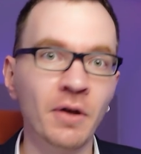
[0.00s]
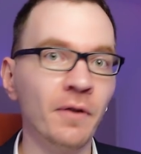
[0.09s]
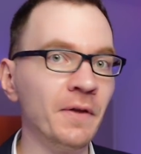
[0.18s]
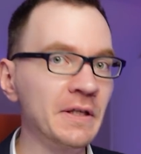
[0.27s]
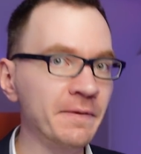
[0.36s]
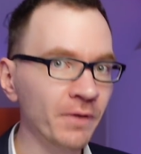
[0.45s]

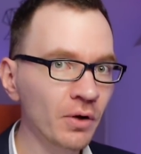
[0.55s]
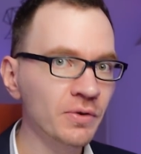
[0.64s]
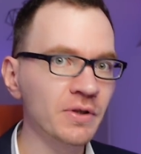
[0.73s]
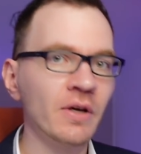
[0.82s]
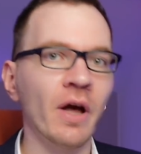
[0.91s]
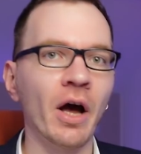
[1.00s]
These
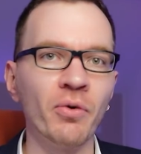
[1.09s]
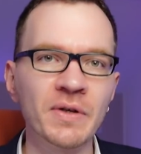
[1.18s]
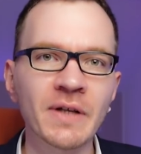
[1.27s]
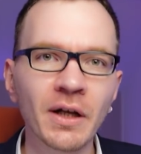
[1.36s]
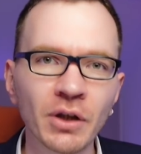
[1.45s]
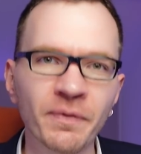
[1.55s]
flows are a
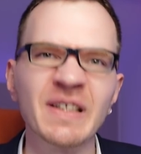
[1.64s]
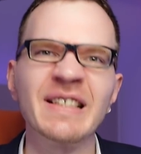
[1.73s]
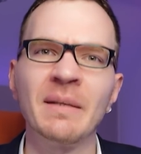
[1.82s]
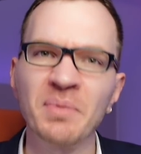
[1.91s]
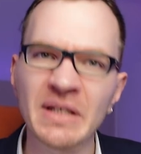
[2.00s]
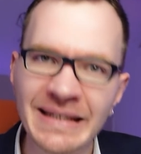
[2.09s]
result of a
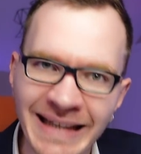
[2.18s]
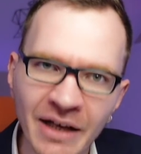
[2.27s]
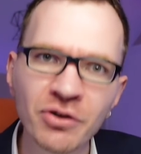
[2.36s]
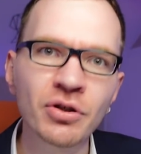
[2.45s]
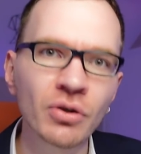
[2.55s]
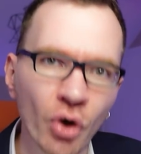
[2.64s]

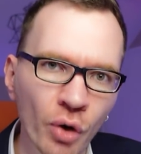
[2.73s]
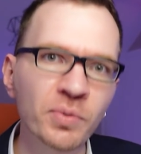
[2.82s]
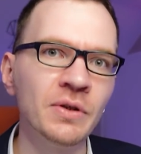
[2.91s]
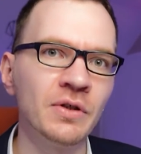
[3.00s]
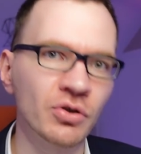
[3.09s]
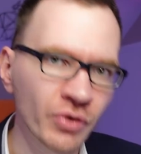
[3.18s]
substantial
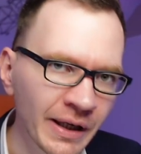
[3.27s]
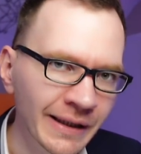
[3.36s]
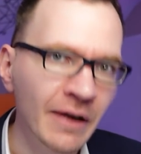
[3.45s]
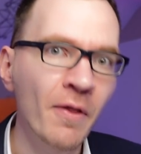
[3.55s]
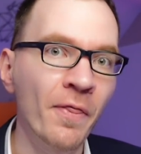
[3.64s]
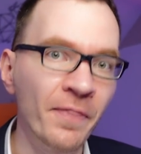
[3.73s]
options
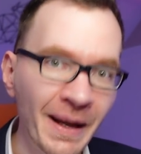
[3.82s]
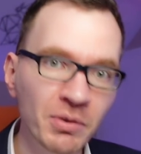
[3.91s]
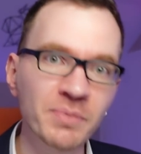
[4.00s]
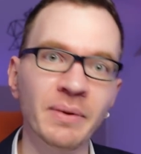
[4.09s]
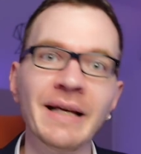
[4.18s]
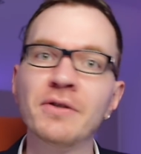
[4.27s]
trade that was
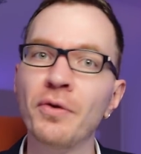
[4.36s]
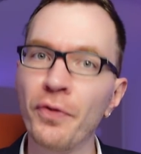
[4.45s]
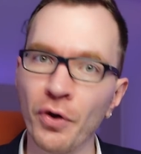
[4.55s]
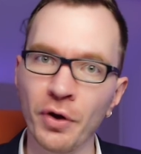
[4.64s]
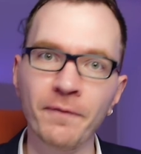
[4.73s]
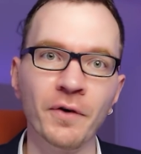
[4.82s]
placed on
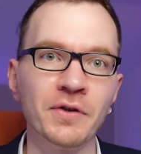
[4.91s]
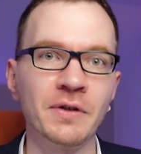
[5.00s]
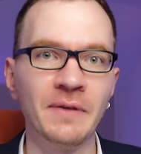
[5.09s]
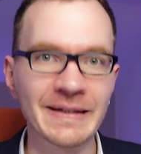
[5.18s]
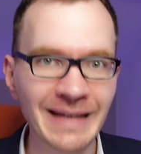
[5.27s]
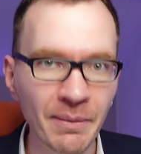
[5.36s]
31st of
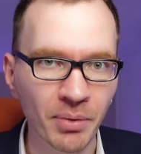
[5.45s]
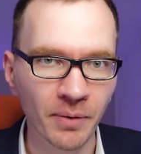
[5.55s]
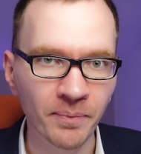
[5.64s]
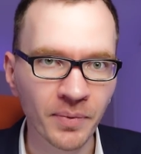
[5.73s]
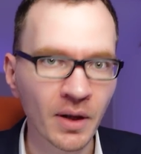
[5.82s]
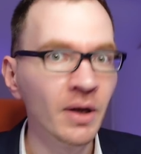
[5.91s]
December.
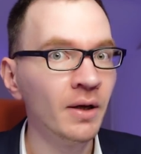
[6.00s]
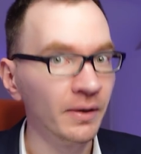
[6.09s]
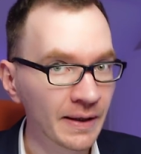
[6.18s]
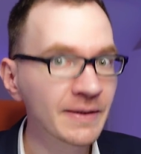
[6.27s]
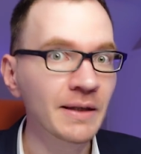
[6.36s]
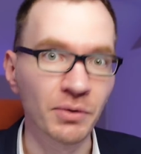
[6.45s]

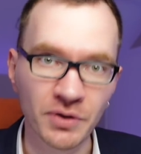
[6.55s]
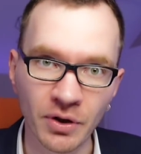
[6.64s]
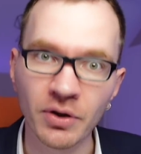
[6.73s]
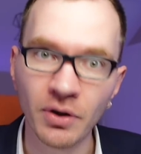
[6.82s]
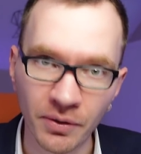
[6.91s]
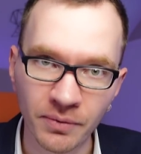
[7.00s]
Let's see what's
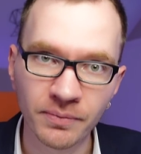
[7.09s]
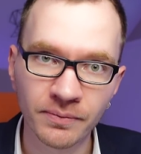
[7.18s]
going on.